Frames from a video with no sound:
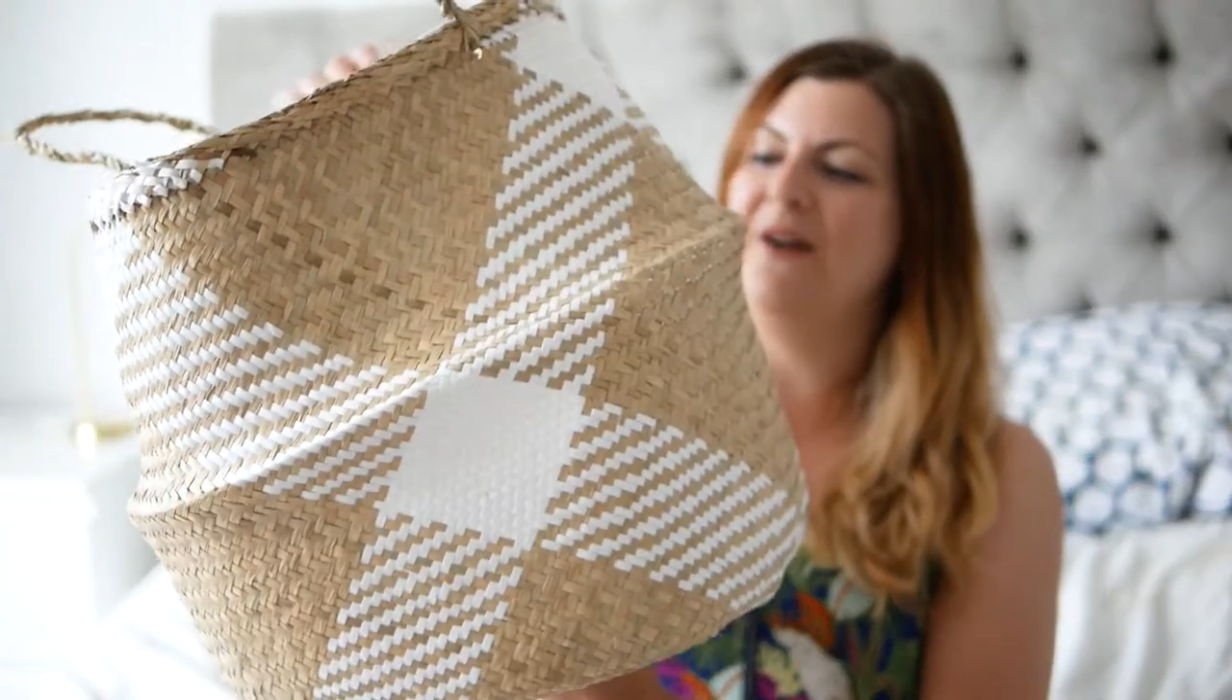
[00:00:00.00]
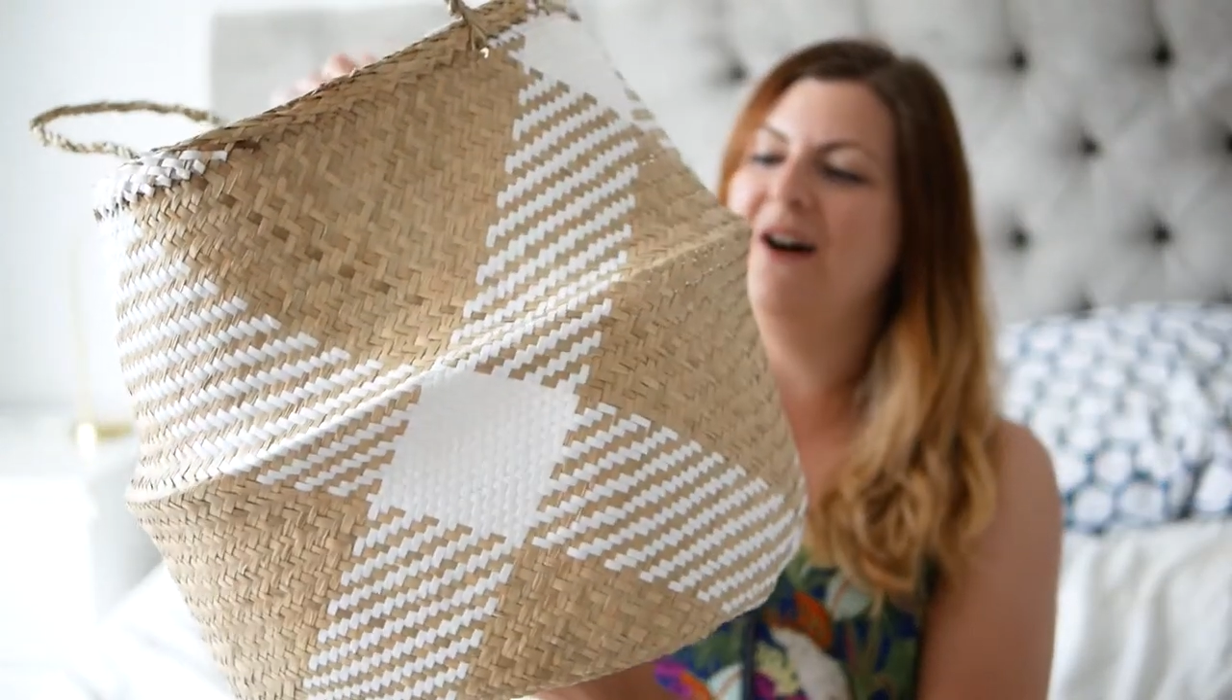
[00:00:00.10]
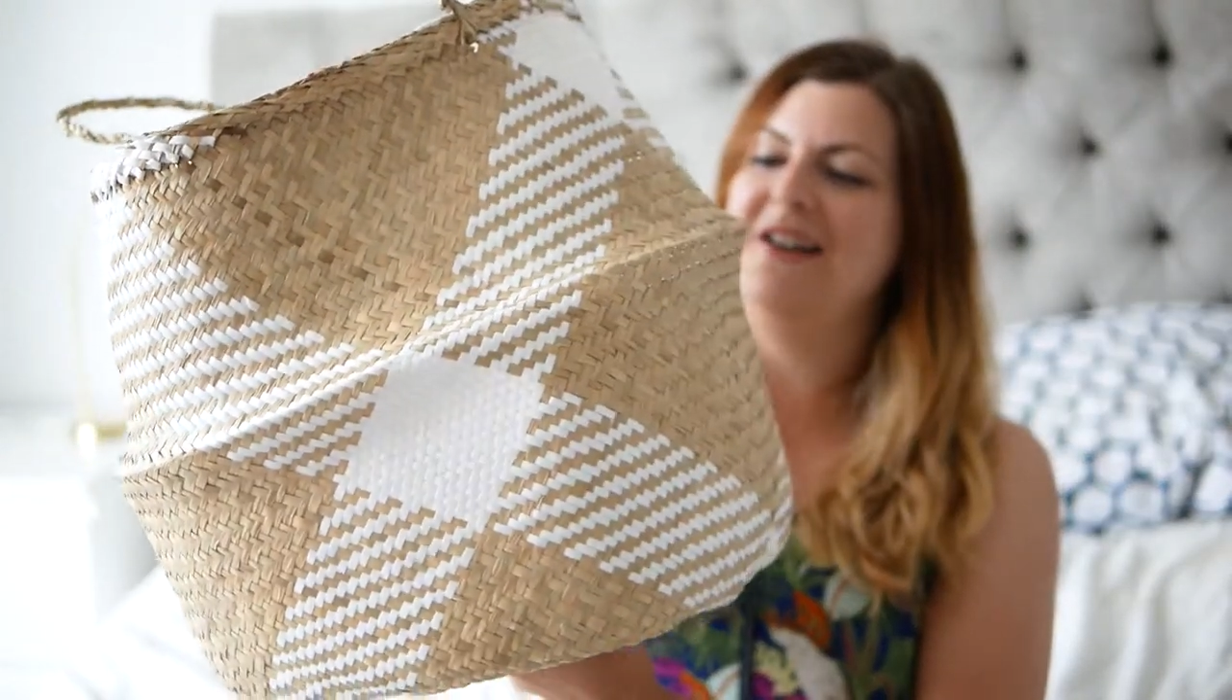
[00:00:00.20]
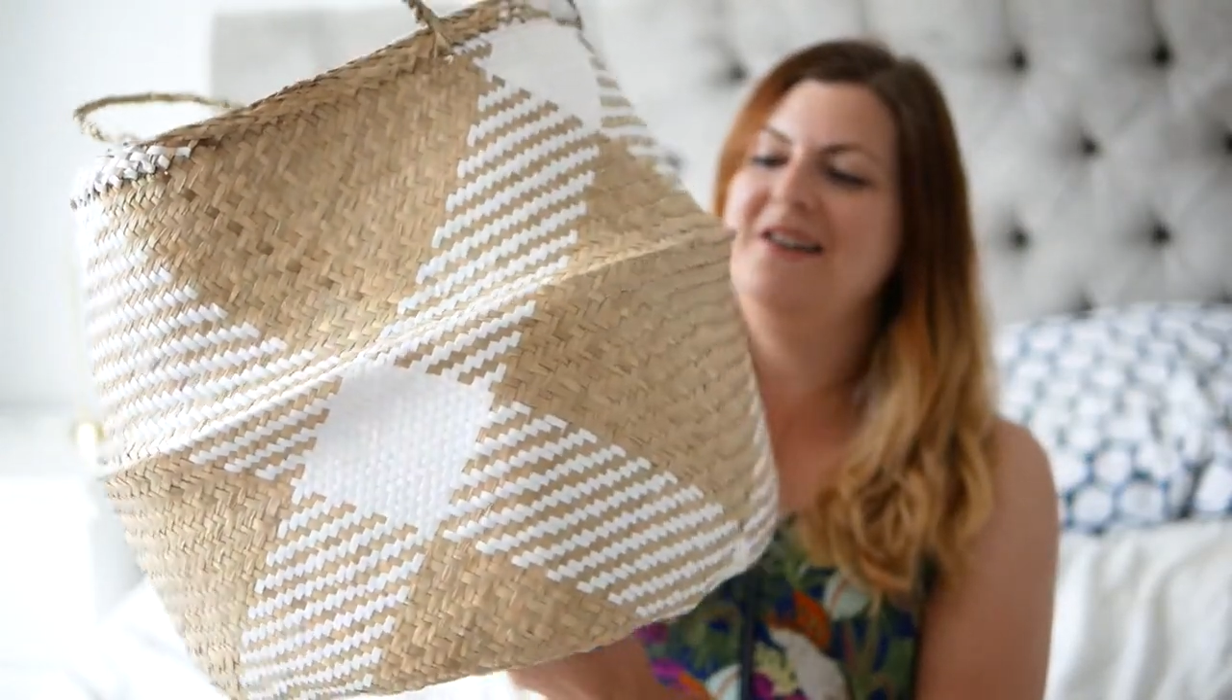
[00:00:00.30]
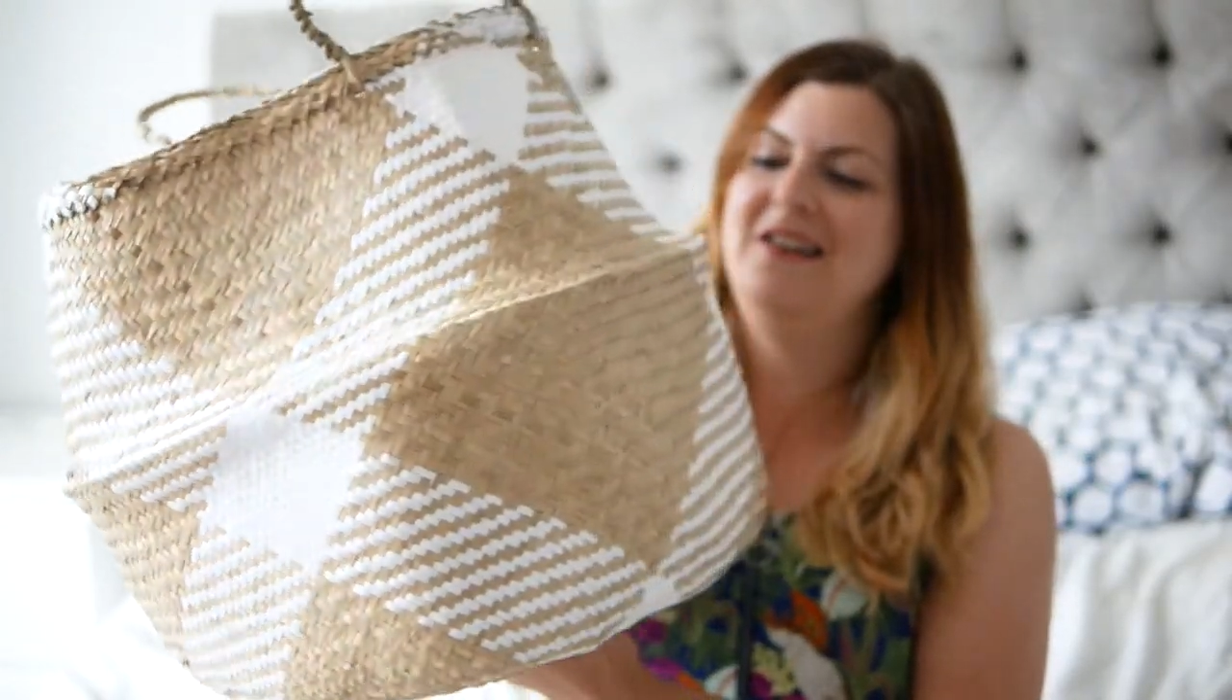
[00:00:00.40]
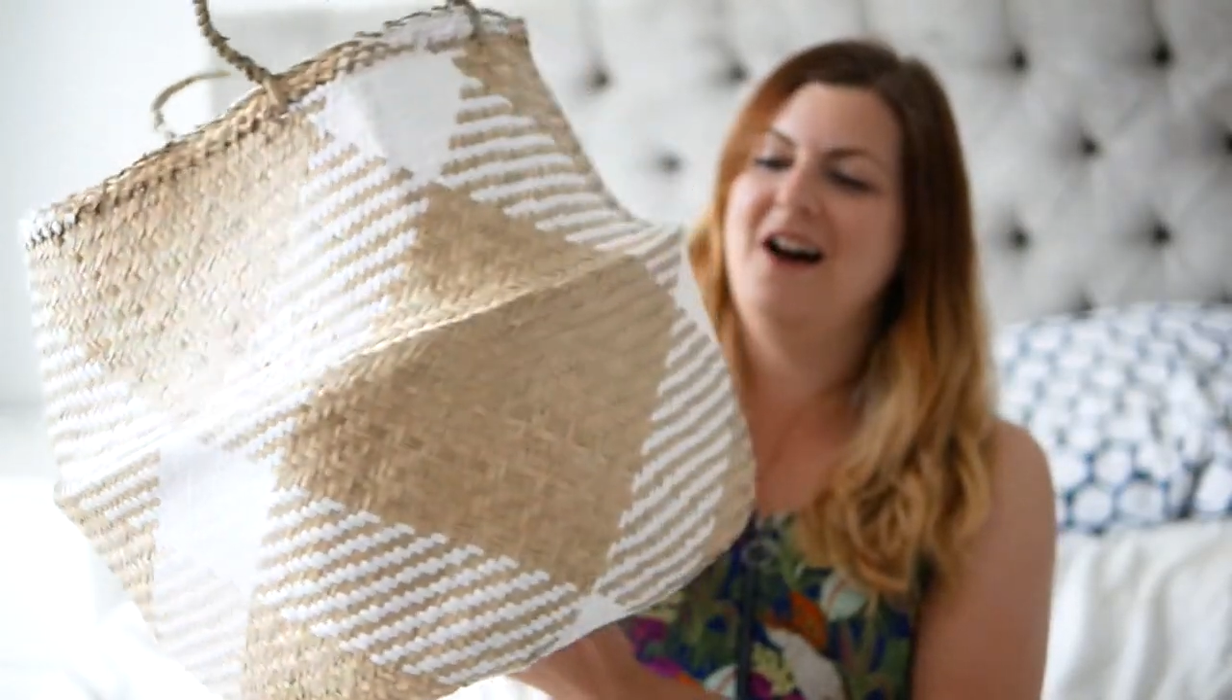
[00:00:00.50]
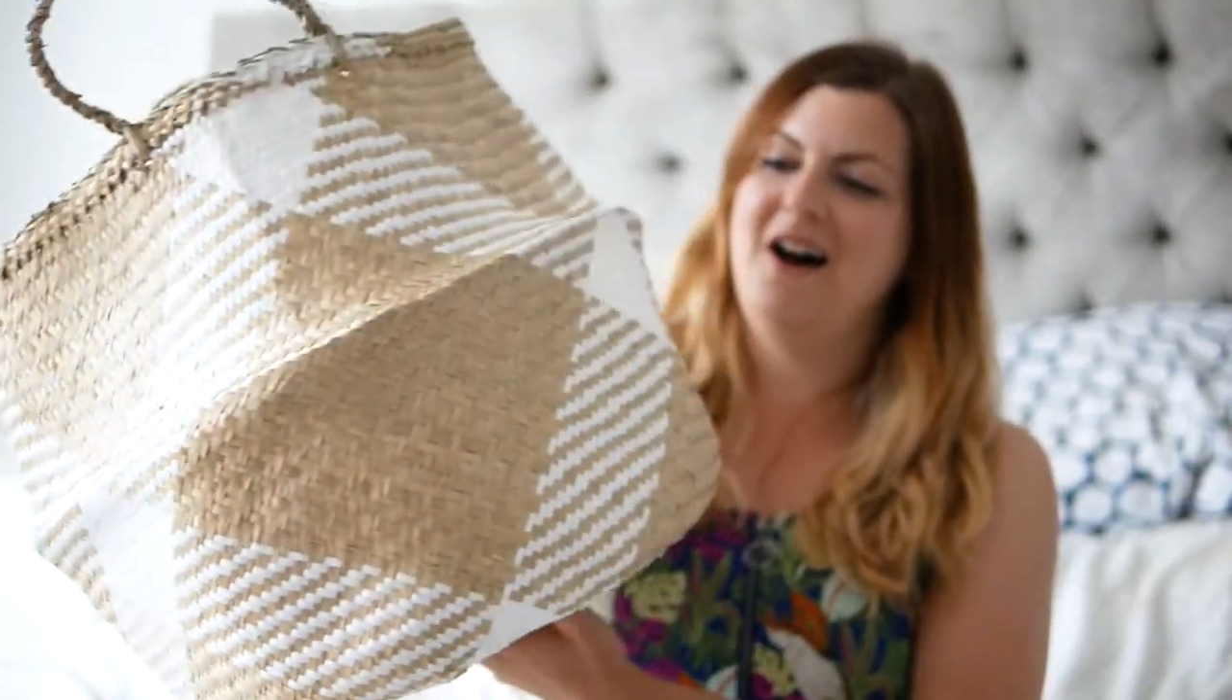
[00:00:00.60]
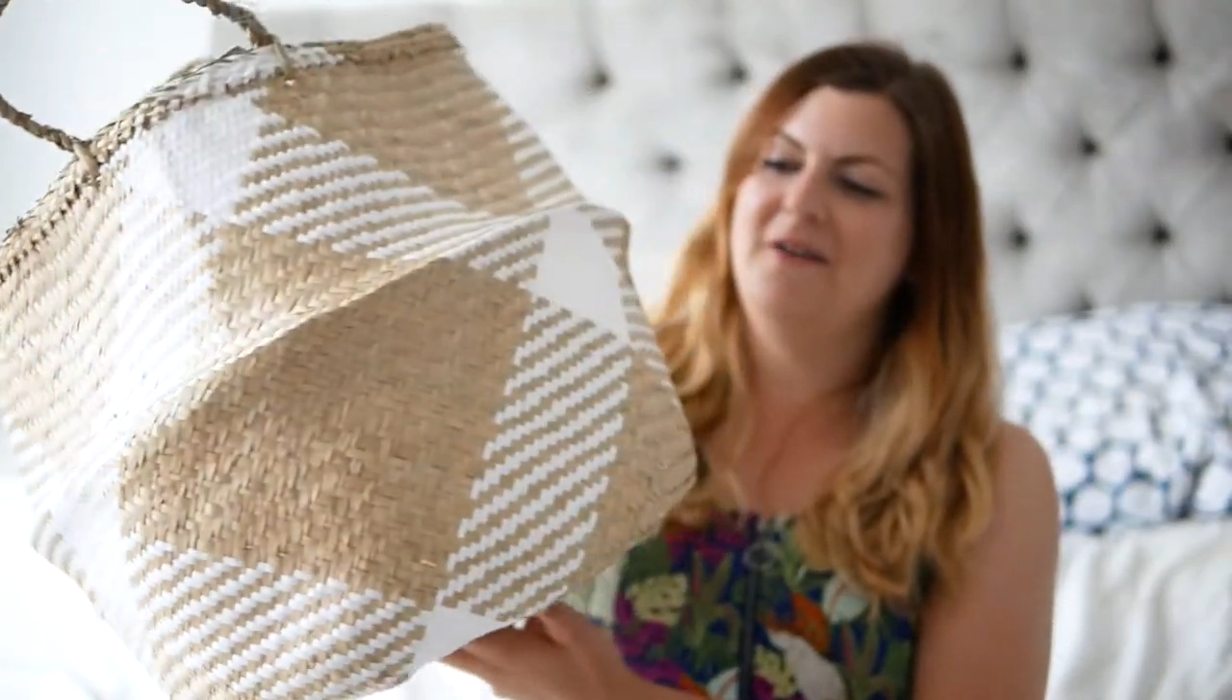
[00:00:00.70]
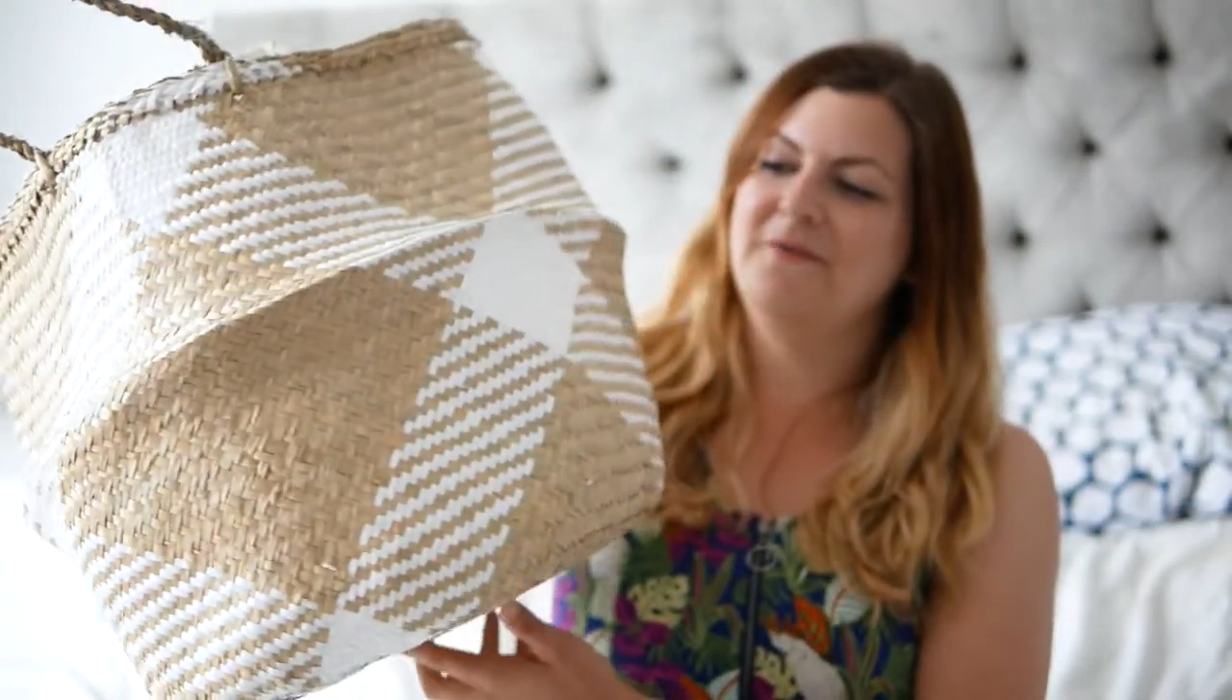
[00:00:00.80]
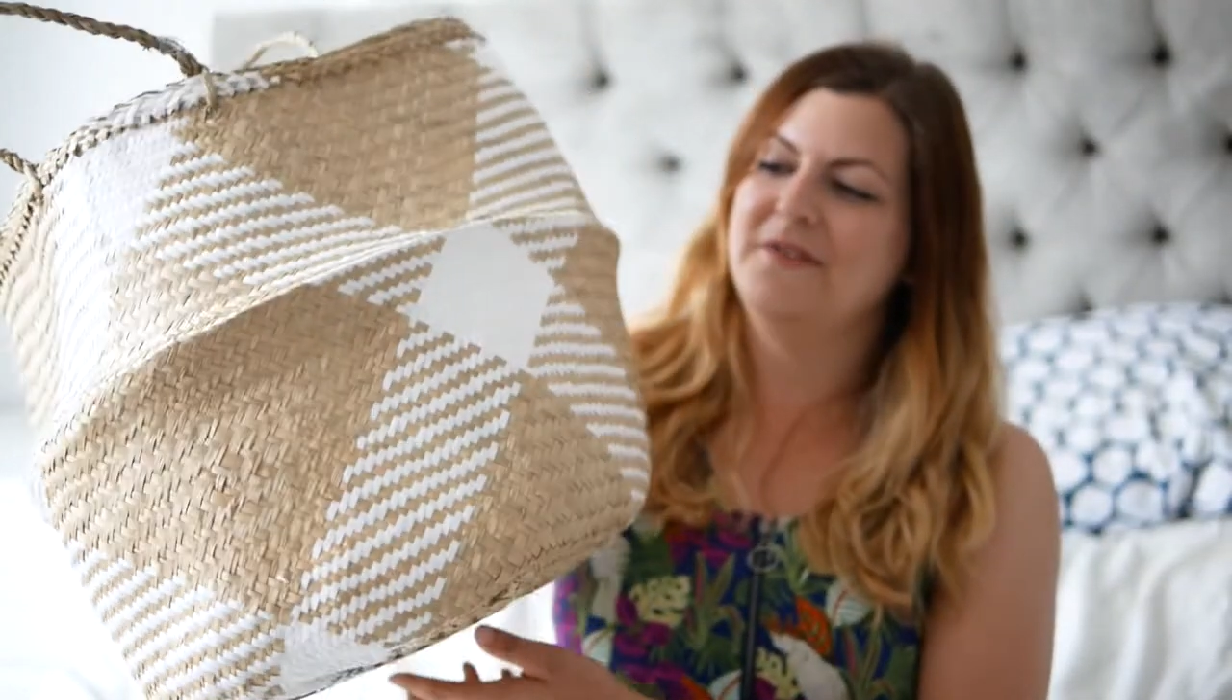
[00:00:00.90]
I
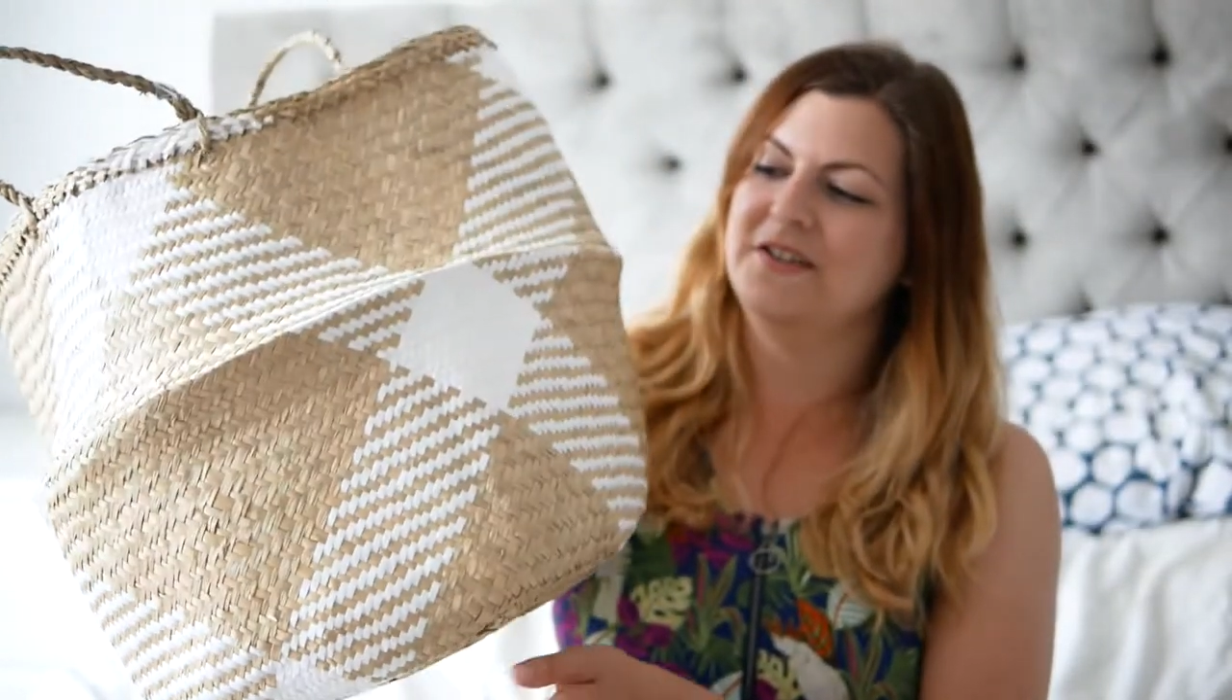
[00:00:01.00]
love